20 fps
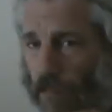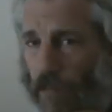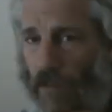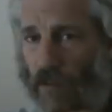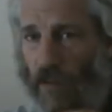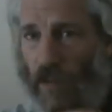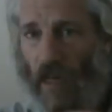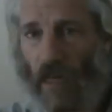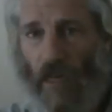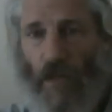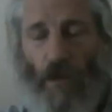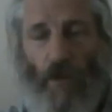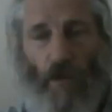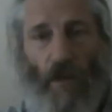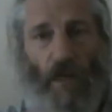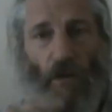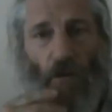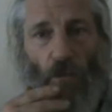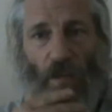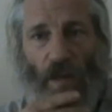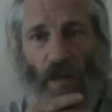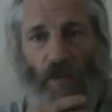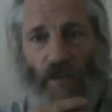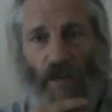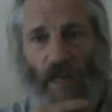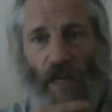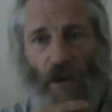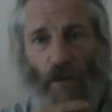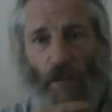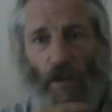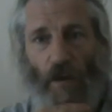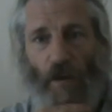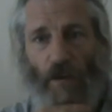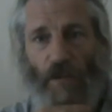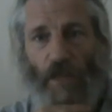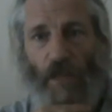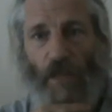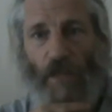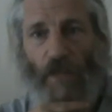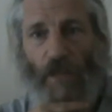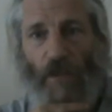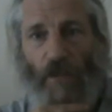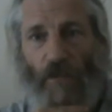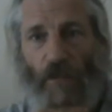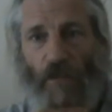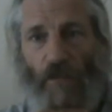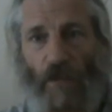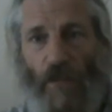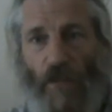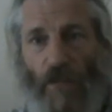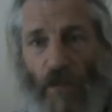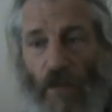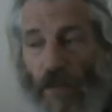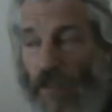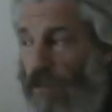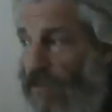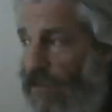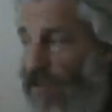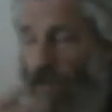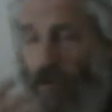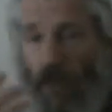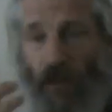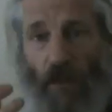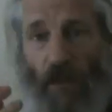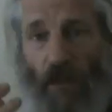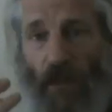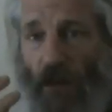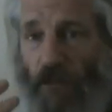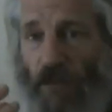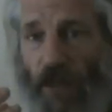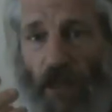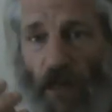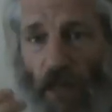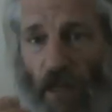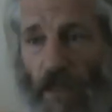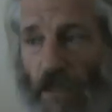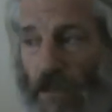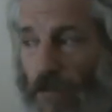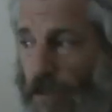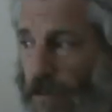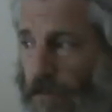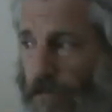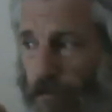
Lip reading: did do a little bit of a caramelisation of his first one because it's got a lovely colour to it.